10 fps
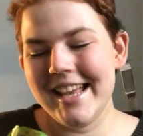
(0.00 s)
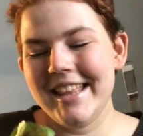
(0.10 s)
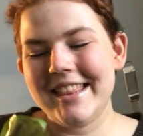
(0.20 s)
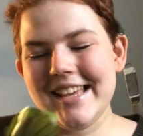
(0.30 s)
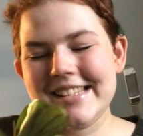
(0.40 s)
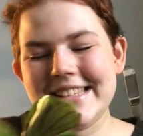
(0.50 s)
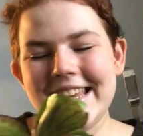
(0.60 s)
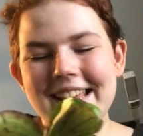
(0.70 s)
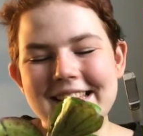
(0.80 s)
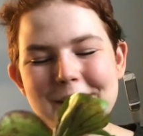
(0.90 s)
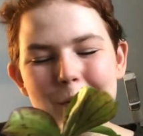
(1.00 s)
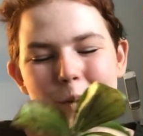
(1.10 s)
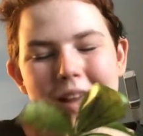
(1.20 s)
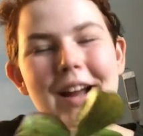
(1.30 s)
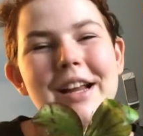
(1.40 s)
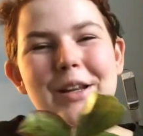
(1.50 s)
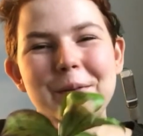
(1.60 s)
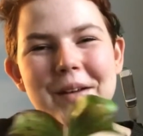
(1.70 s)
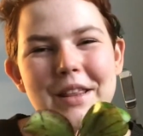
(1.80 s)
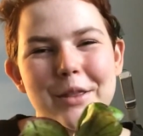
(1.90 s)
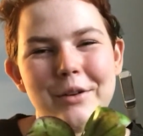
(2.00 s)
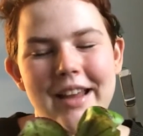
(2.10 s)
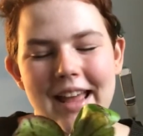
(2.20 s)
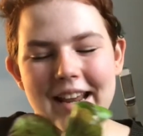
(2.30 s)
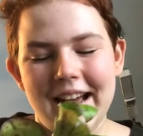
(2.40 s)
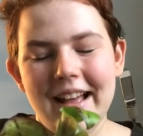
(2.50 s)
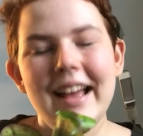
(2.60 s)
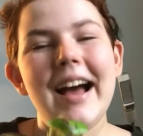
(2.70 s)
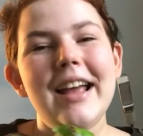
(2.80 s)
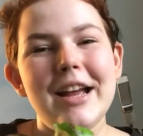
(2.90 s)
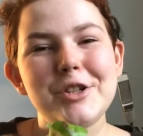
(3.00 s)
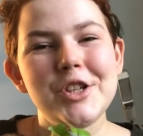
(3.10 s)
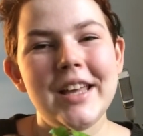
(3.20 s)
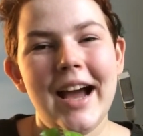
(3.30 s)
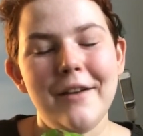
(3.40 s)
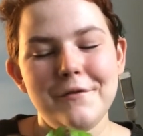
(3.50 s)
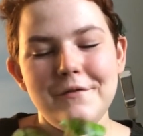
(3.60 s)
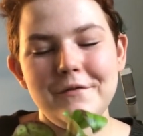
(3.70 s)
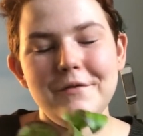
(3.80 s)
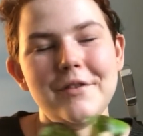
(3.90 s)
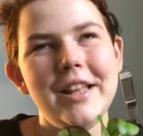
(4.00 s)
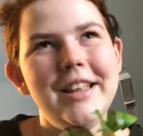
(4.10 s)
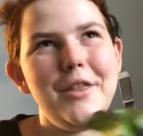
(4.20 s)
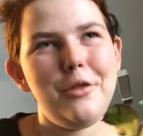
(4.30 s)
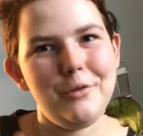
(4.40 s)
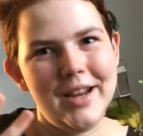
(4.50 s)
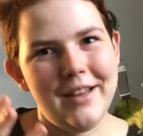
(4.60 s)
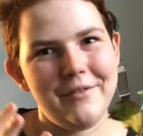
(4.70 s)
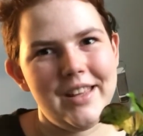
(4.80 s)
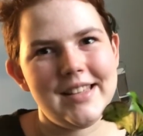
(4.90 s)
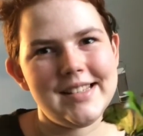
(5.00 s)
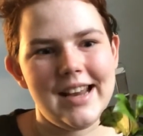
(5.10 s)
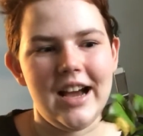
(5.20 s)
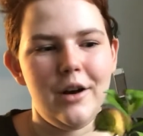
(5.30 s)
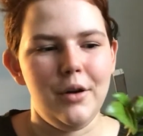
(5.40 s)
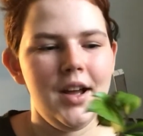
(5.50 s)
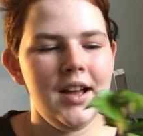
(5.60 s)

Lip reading: This is Hoya urethriana. I actually have 3 of these now.